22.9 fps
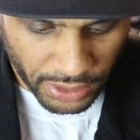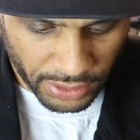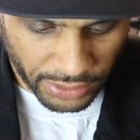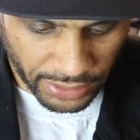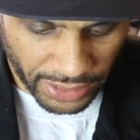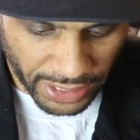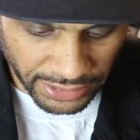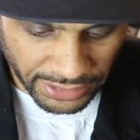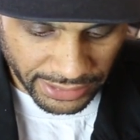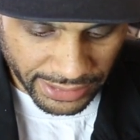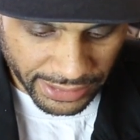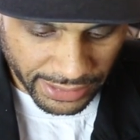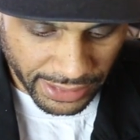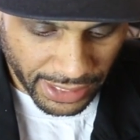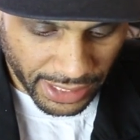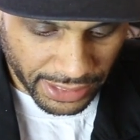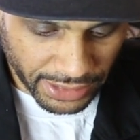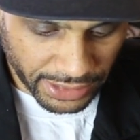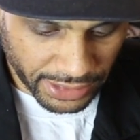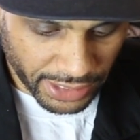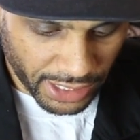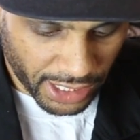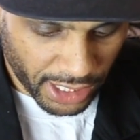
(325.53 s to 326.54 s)

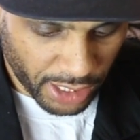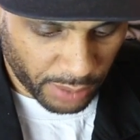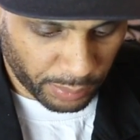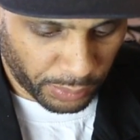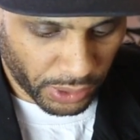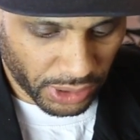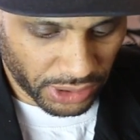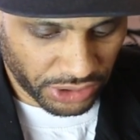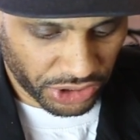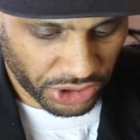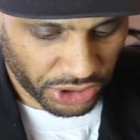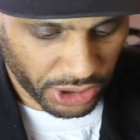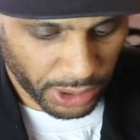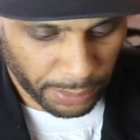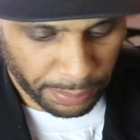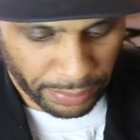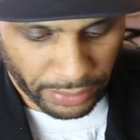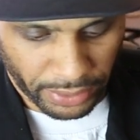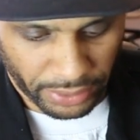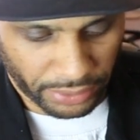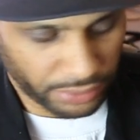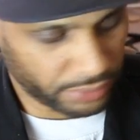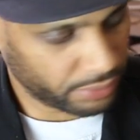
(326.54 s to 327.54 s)
$19.99 plus
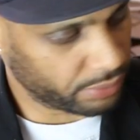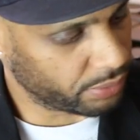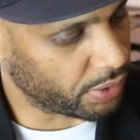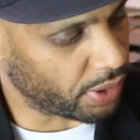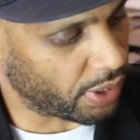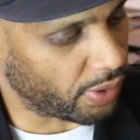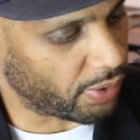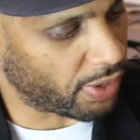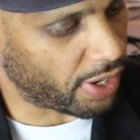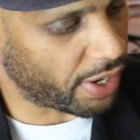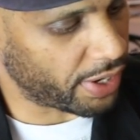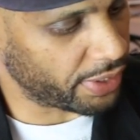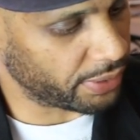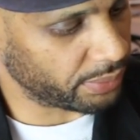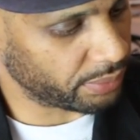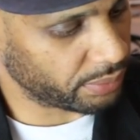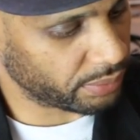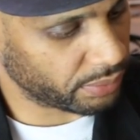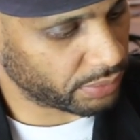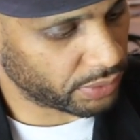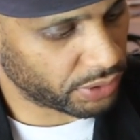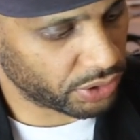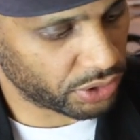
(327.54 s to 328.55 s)
shipping. All right,
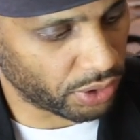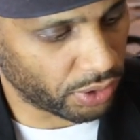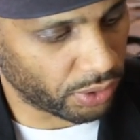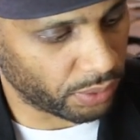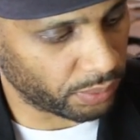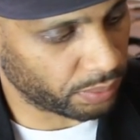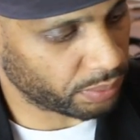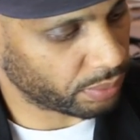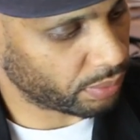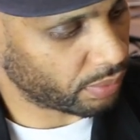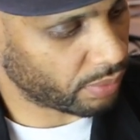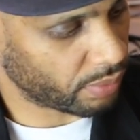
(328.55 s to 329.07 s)
so